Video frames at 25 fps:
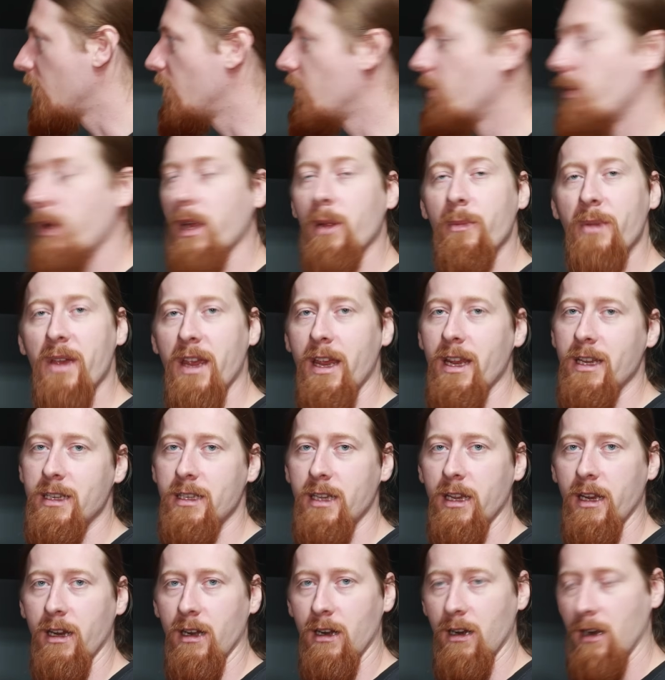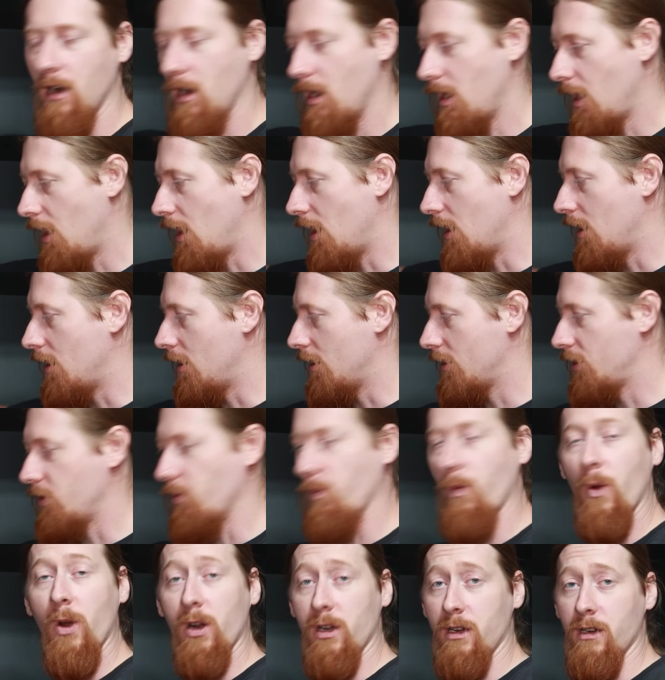will be easier
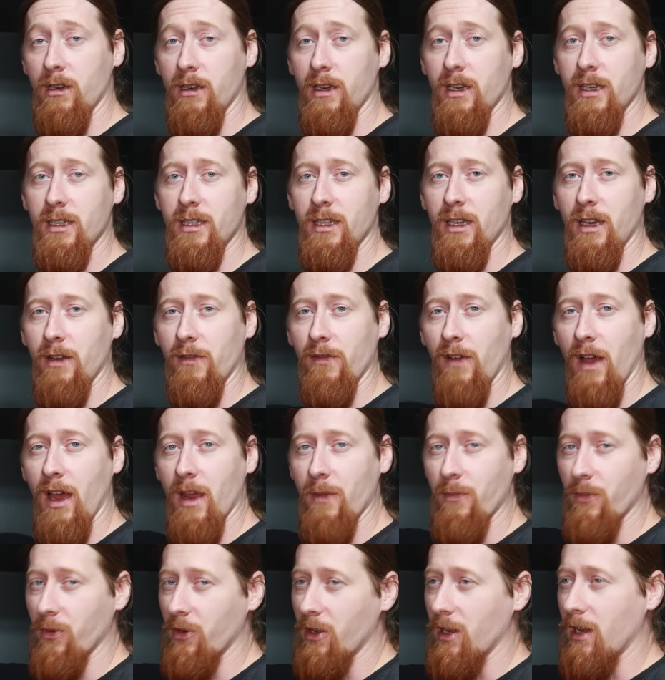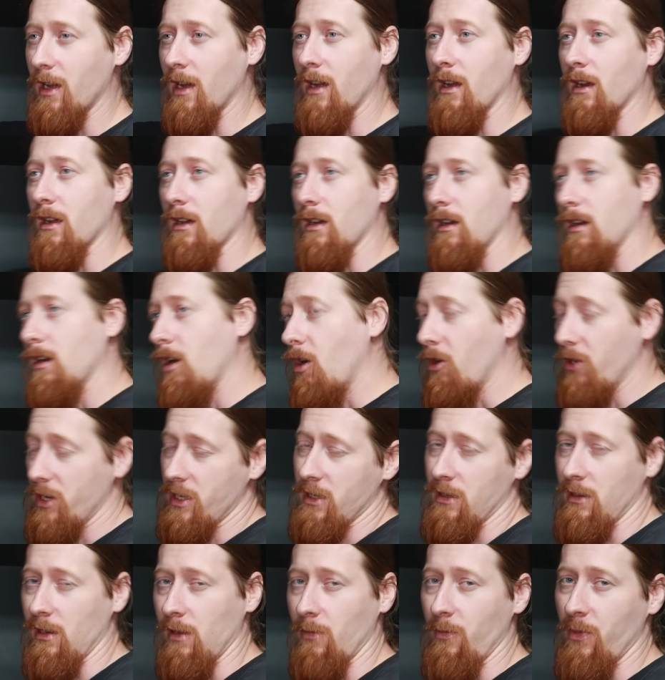to work on this if I put it in a
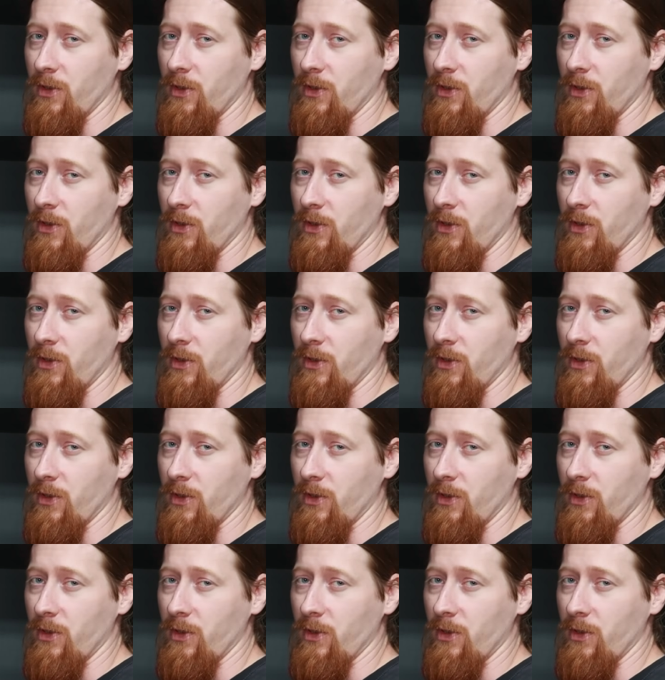horizontal